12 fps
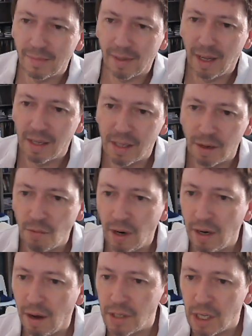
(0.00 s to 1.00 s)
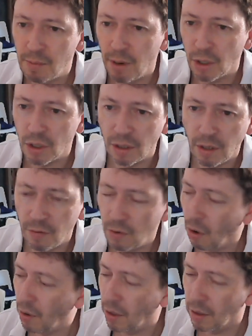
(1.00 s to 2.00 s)
It's a really nice expression. You've
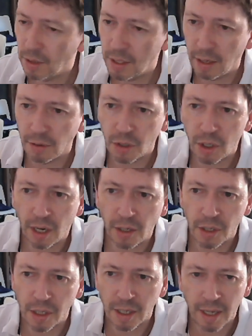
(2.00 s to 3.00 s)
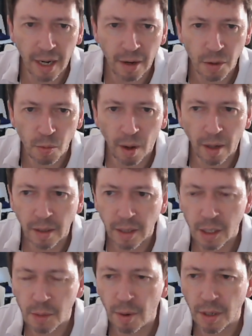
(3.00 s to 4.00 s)
got your skills challenges in here as well,
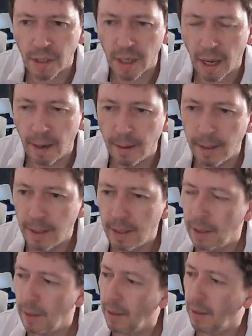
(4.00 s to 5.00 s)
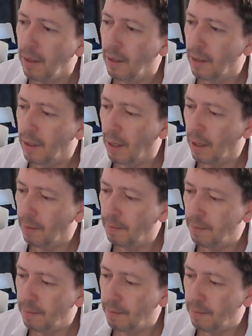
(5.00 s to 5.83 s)
expressed again. That's